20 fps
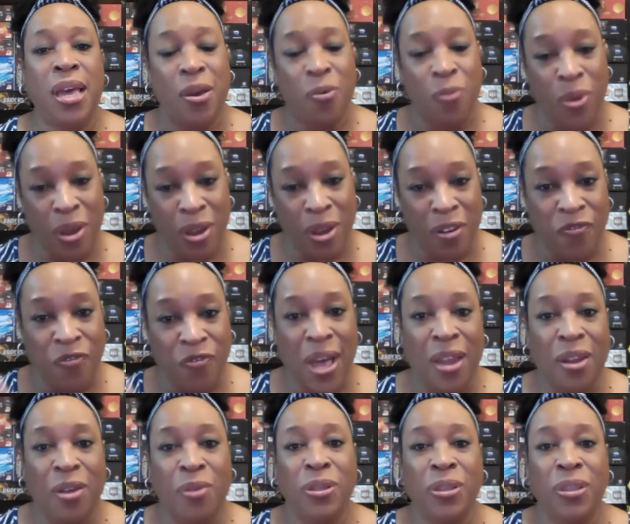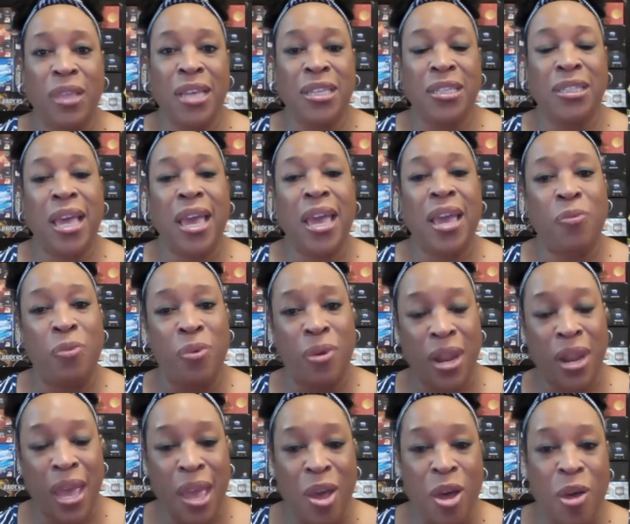We're going to follow what they say and we're going
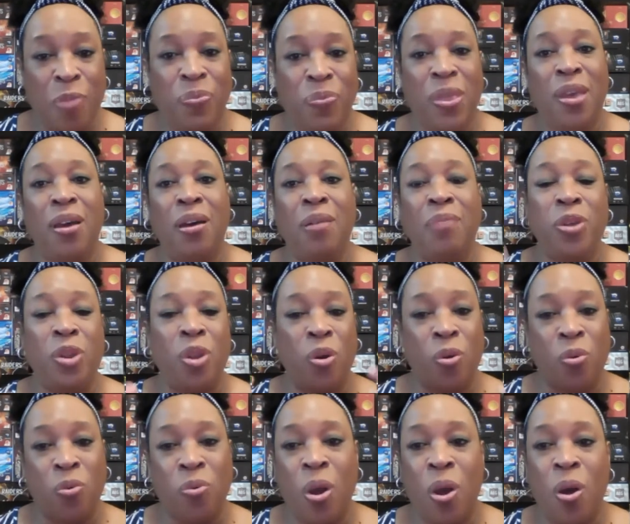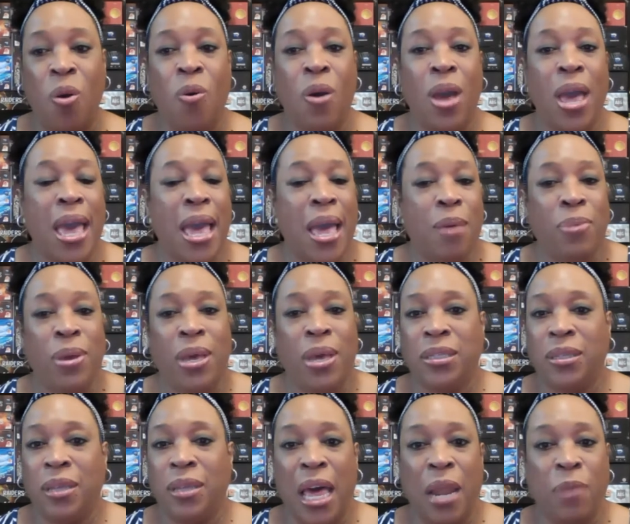to help them, grow, because
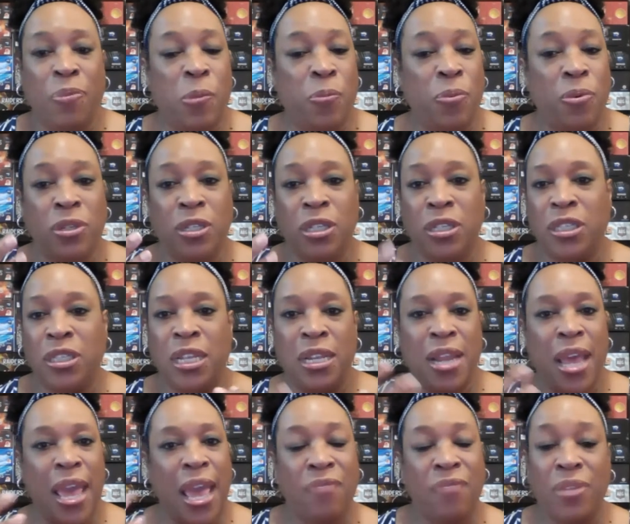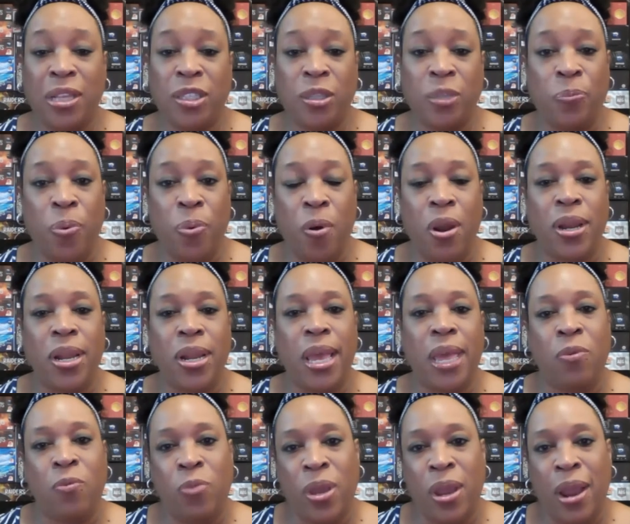a lot of people just didn't have that support.
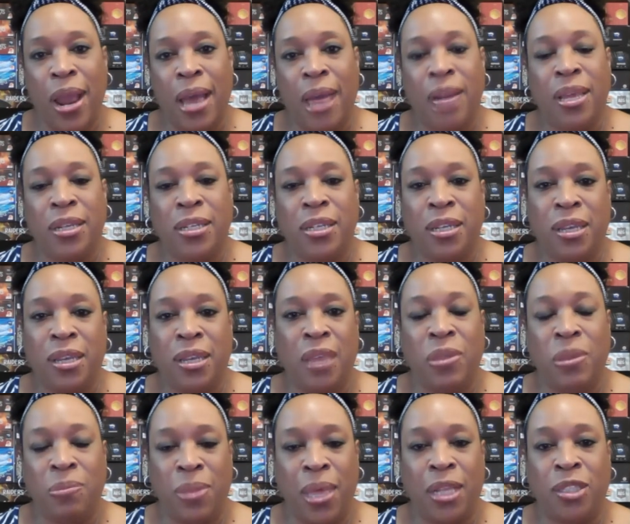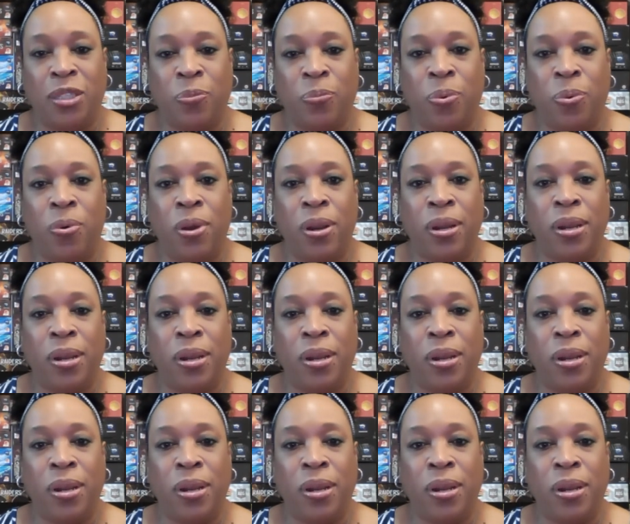And we're out here to give them that support.